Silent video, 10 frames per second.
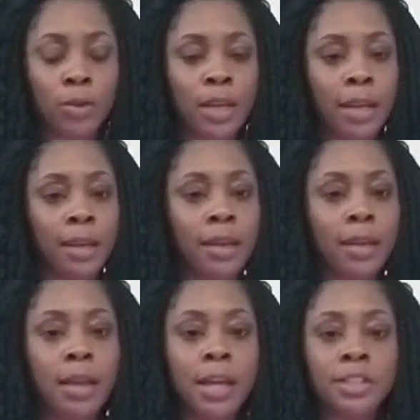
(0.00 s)
You can't
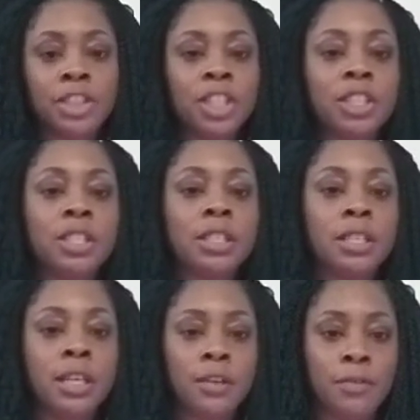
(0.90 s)

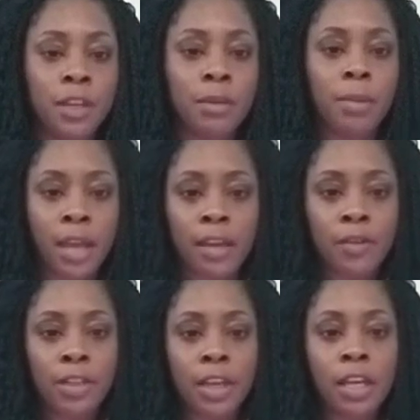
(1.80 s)
just give them
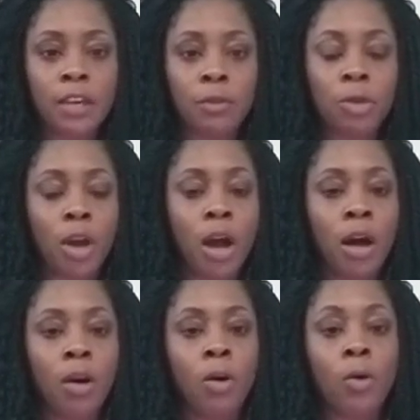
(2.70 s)
everything, give them your
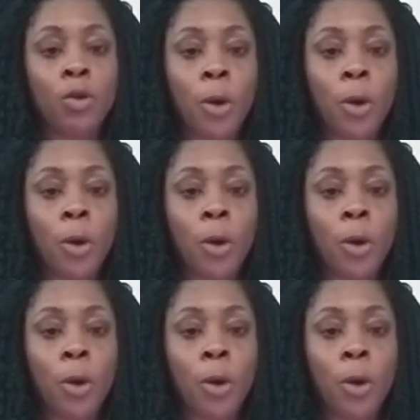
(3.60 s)
all.